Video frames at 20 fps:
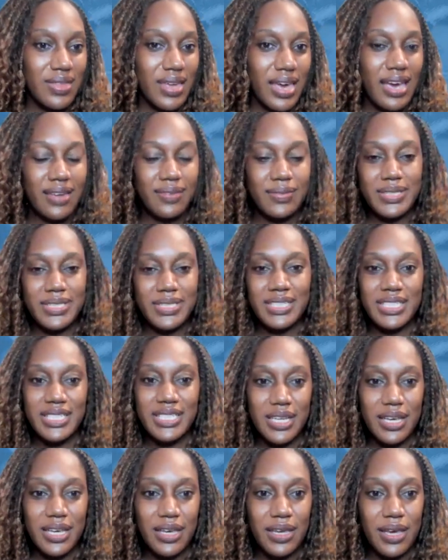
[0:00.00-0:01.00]
That was
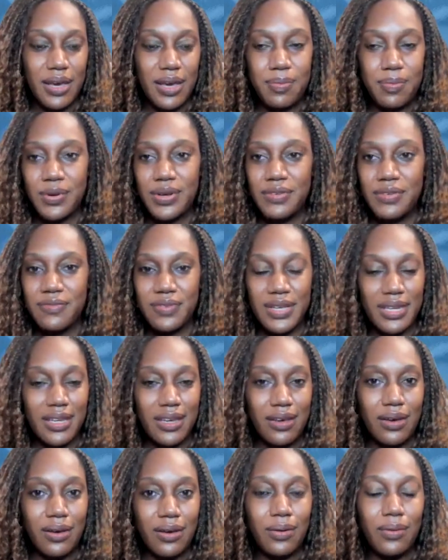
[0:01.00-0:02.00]
just a brief
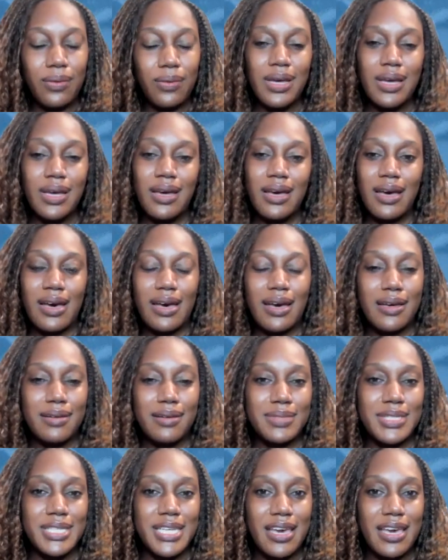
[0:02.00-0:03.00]
video
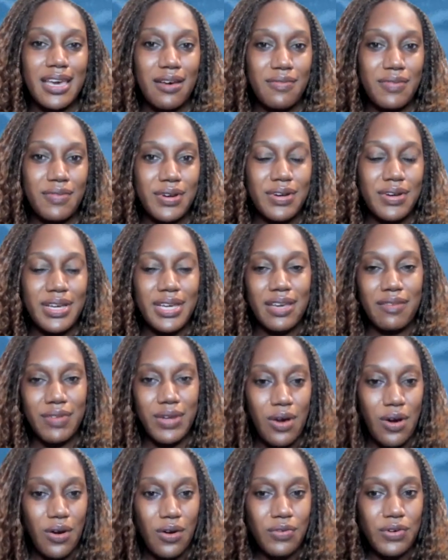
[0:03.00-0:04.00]
to cover and give
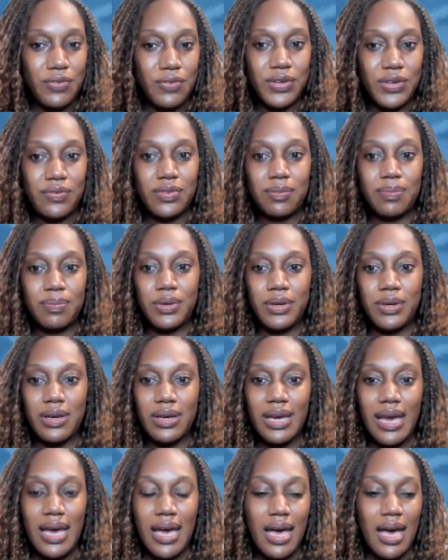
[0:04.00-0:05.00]
an overview of the
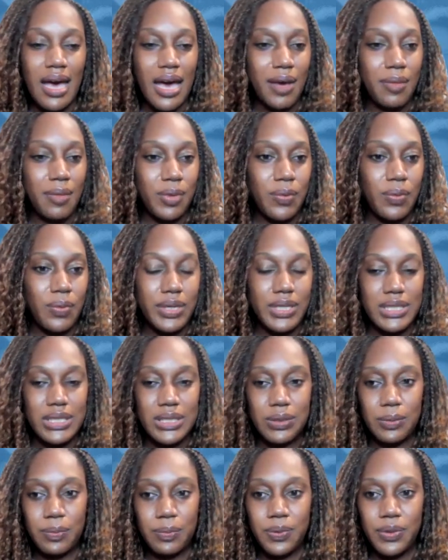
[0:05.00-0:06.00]
book. I'm going
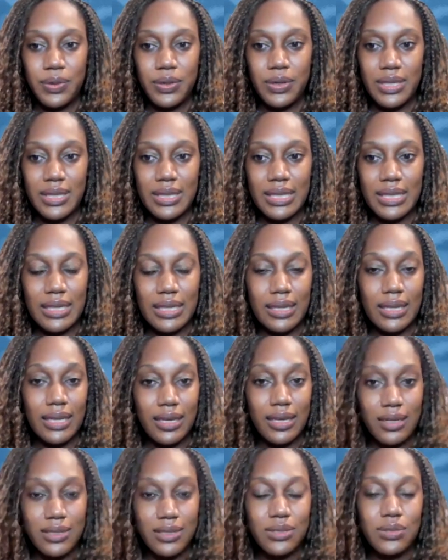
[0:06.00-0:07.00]
to put the
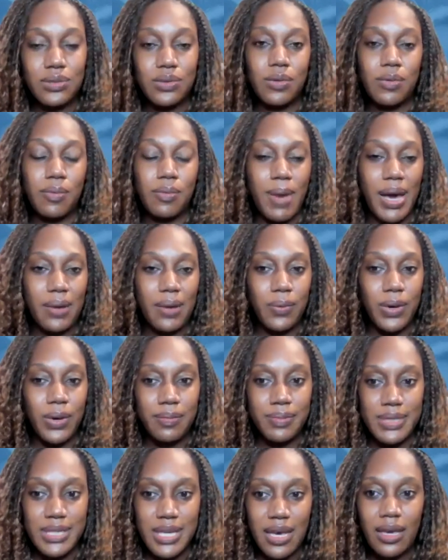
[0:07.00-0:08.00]
link to my
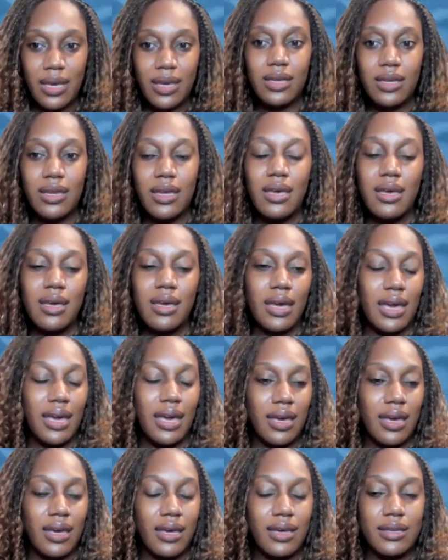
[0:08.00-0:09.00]
website
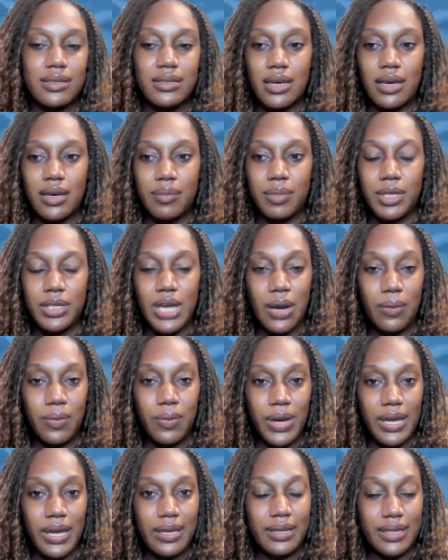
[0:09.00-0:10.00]
and a
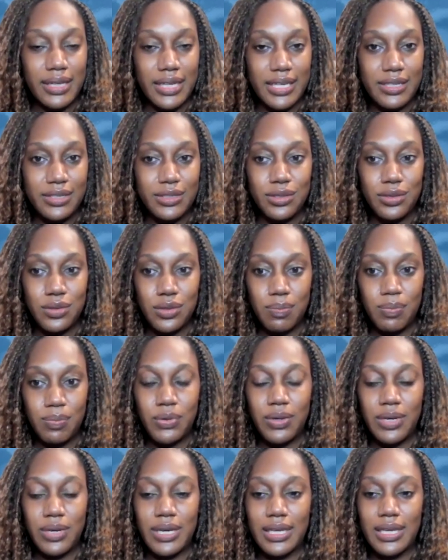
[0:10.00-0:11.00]
direct link to the
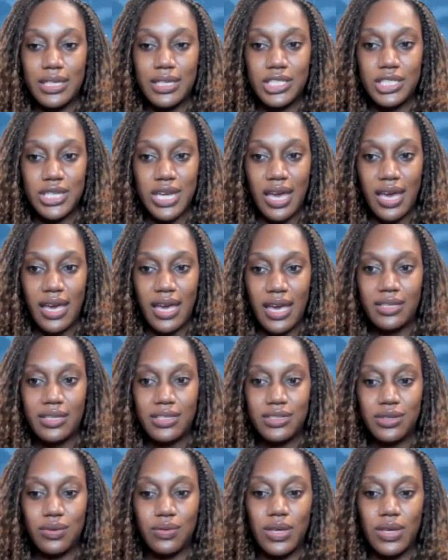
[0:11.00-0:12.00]
book in the chat
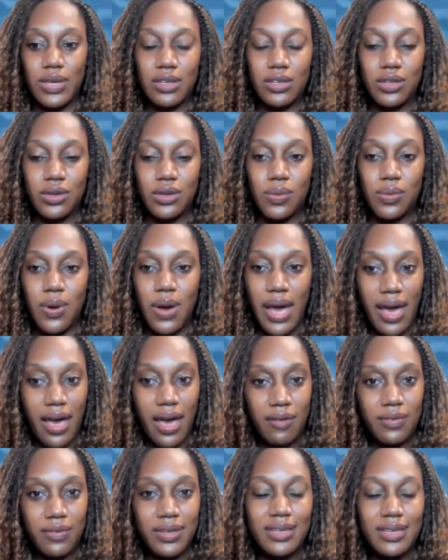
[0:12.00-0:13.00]
so that you will
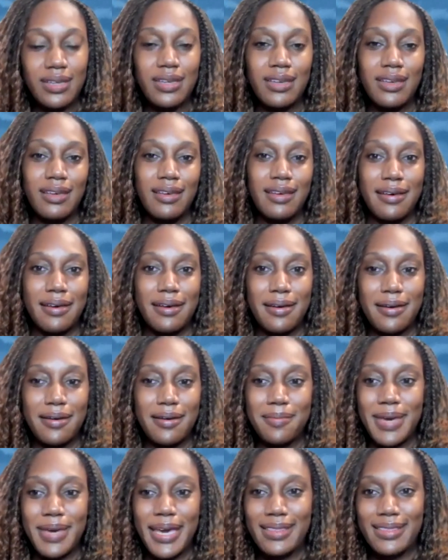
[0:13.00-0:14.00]
have it.
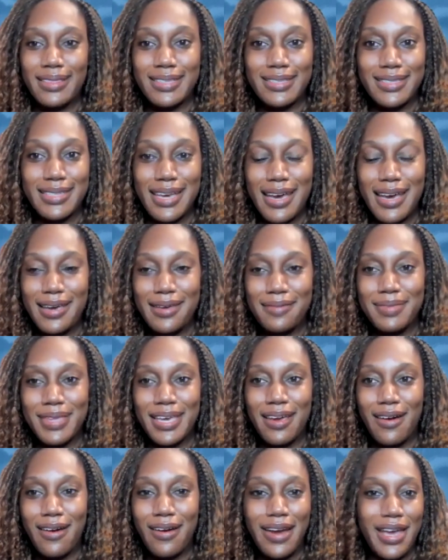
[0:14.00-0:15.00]
At this time,
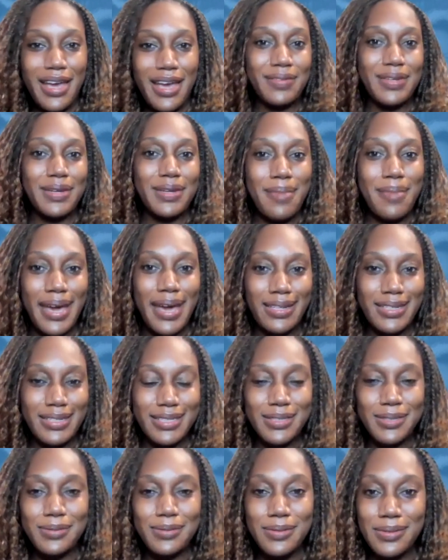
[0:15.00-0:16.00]
they are having a back to
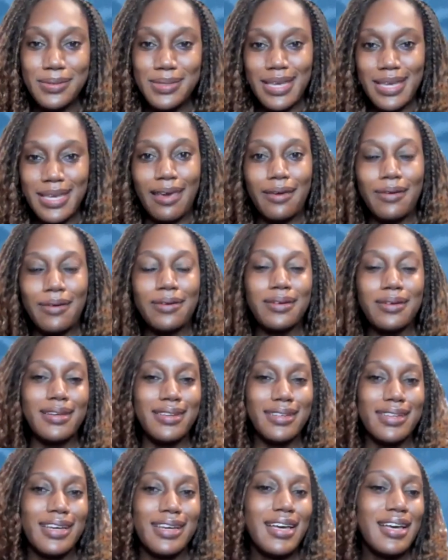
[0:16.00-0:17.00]
school sale
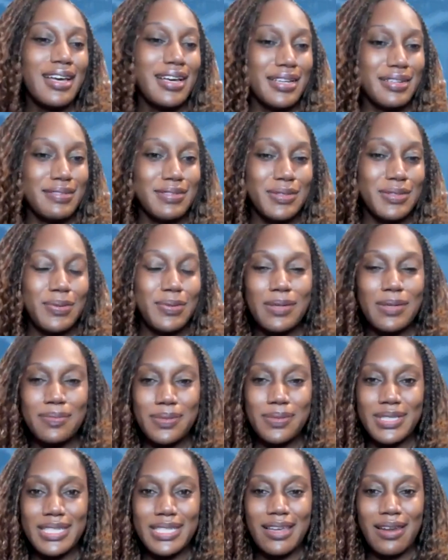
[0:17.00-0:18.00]
of
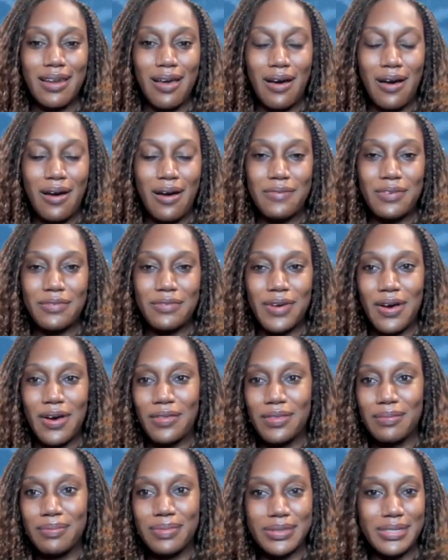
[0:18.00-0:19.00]
20% off of
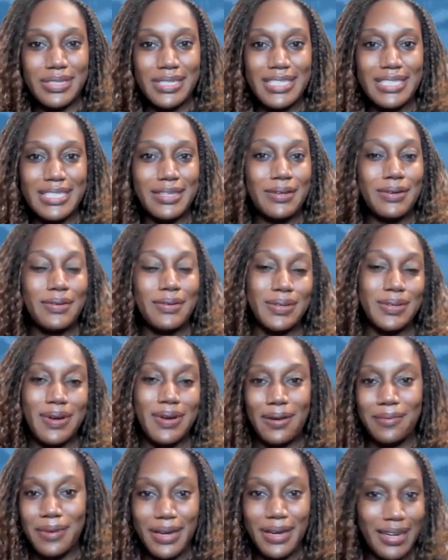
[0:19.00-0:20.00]
all the books. So you
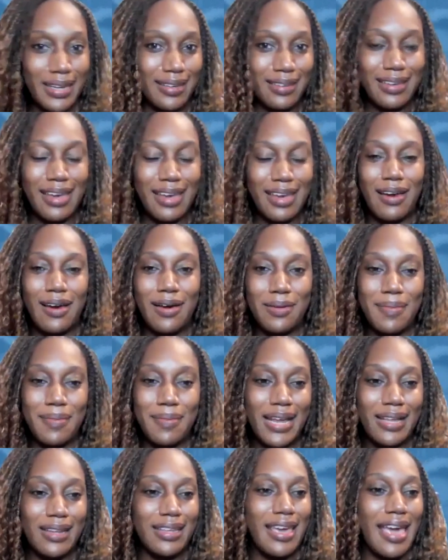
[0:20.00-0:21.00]
already kind of
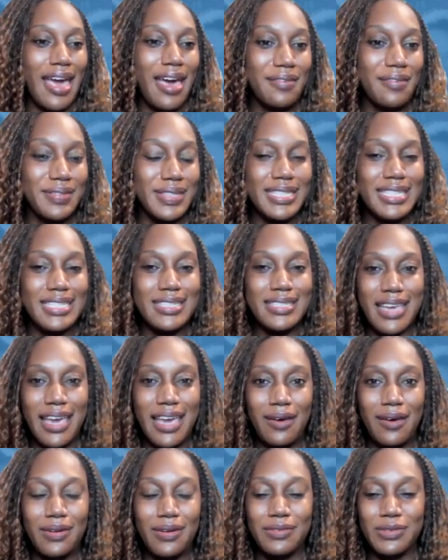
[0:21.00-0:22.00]
automatically have a
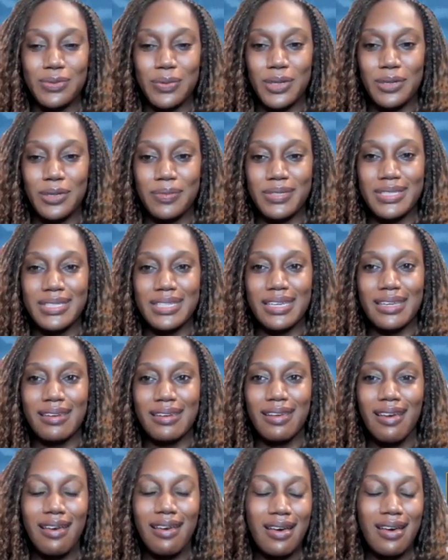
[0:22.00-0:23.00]
discount of 20%
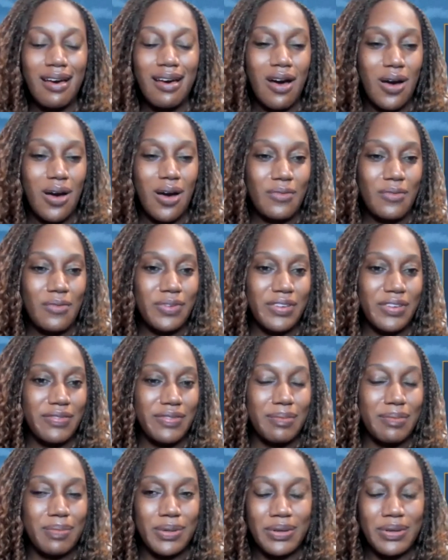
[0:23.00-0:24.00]
off of
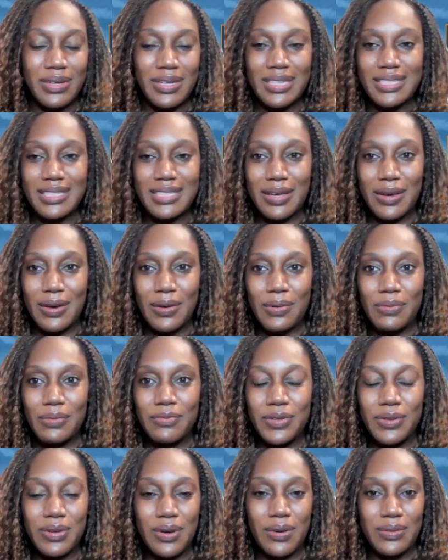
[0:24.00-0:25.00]
the book. So
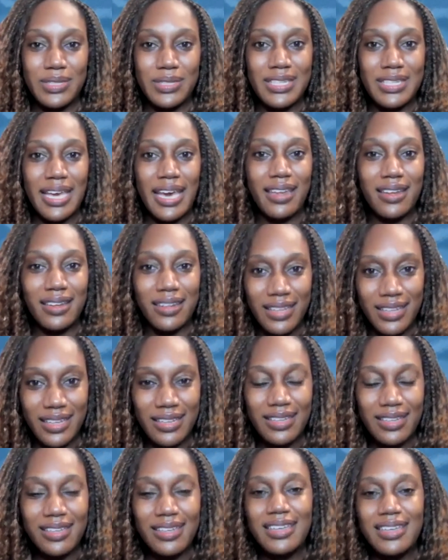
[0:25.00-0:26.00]
if you go to that
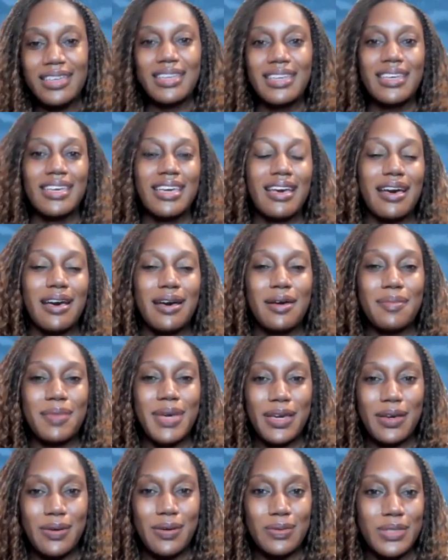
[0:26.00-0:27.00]
link
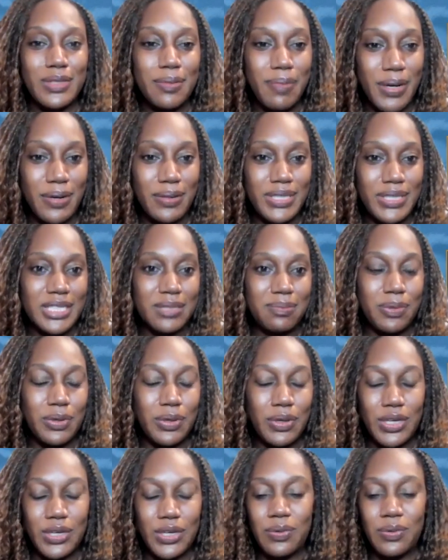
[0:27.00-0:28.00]
and go to purchase
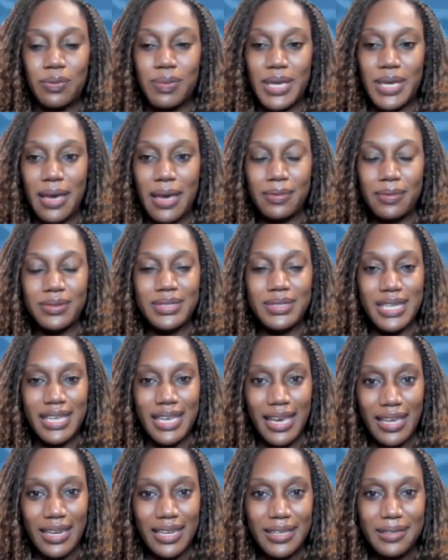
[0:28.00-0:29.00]
book, you will be able to
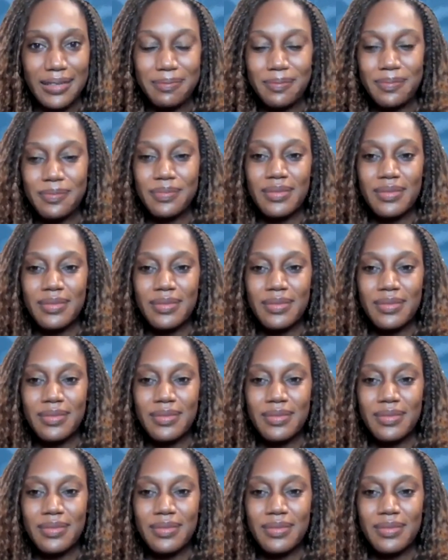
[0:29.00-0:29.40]
get it.